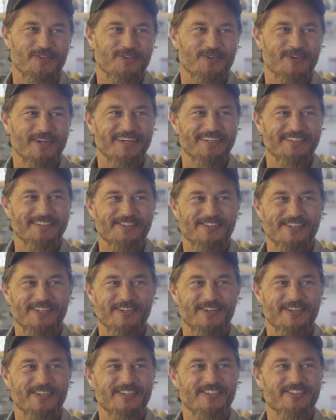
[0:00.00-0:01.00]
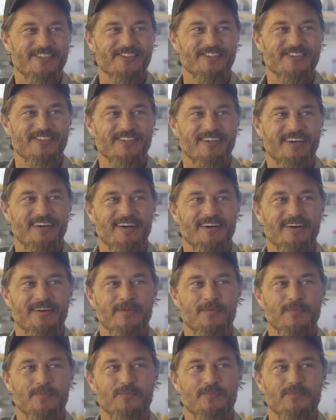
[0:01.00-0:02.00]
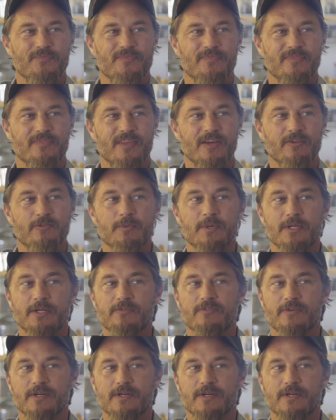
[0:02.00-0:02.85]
Throughout the series, um, everybody